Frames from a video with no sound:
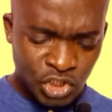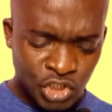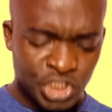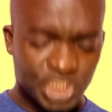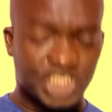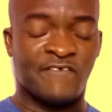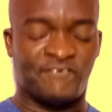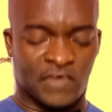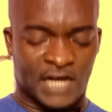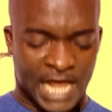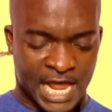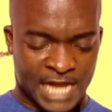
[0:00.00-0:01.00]
system
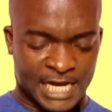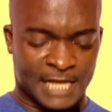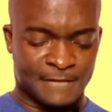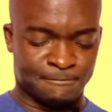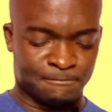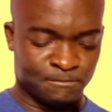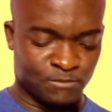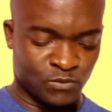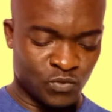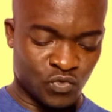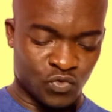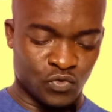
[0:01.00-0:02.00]
for Ghana.
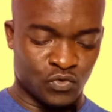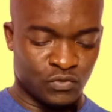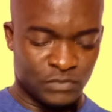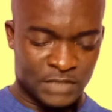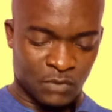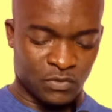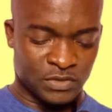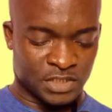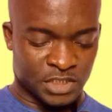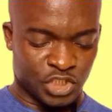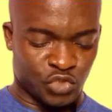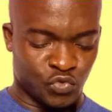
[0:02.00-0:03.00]
So that was
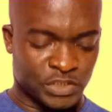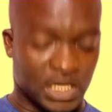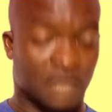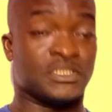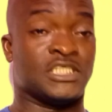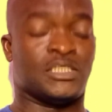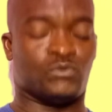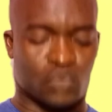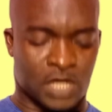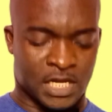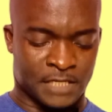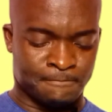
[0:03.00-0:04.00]
in
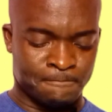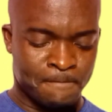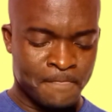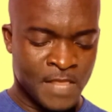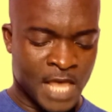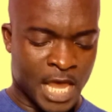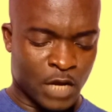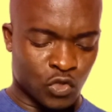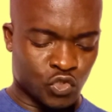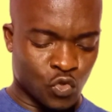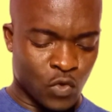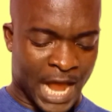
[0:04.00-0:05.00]
2001. And
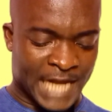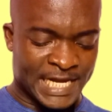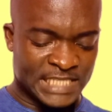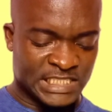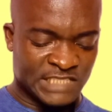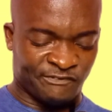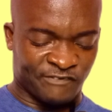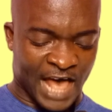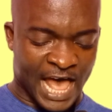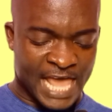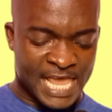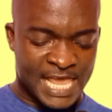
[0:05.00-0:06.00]
also
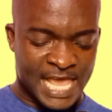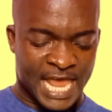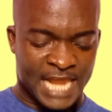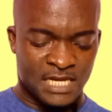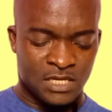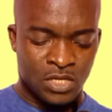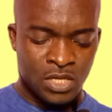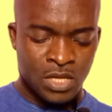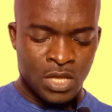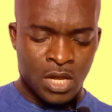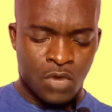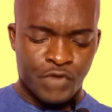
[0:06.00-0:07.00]
identify and
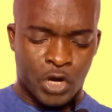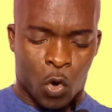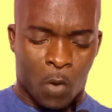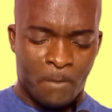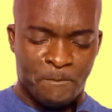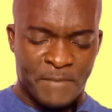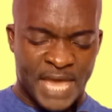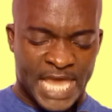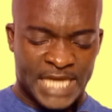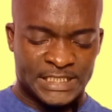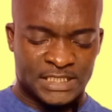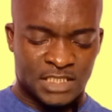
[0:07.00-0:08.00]

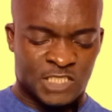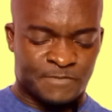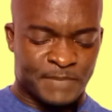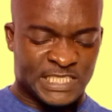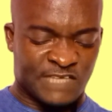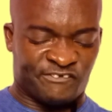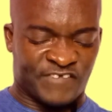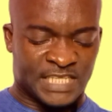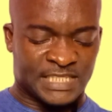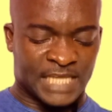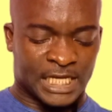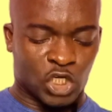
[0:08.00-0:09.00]
recommend
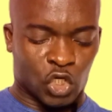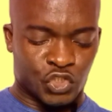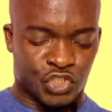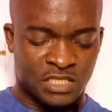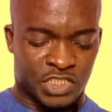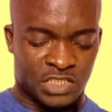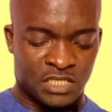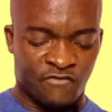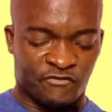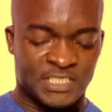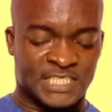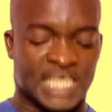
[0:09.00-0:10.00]
specific technologies
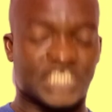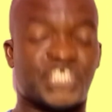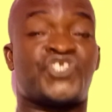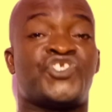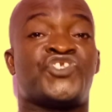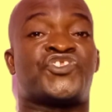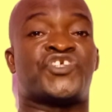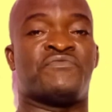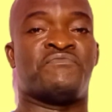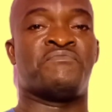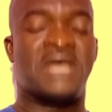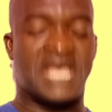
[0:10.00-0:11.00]
for such
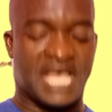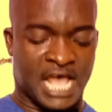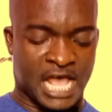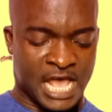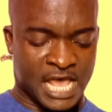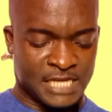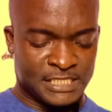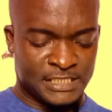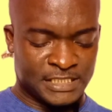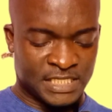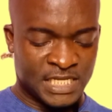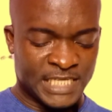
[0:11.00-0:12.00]
system
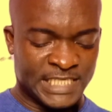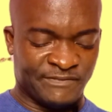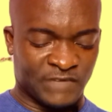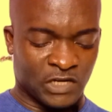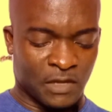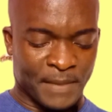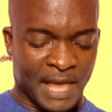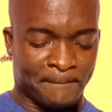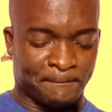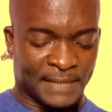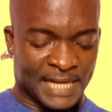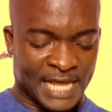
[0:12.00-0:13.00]
and develop a
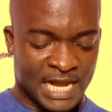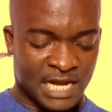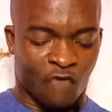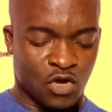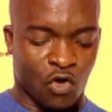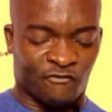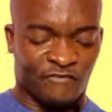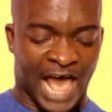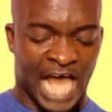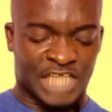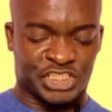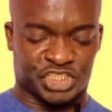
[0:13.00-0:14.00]
plan of
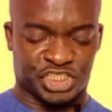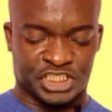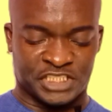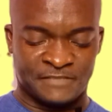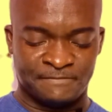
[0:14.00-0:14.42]
action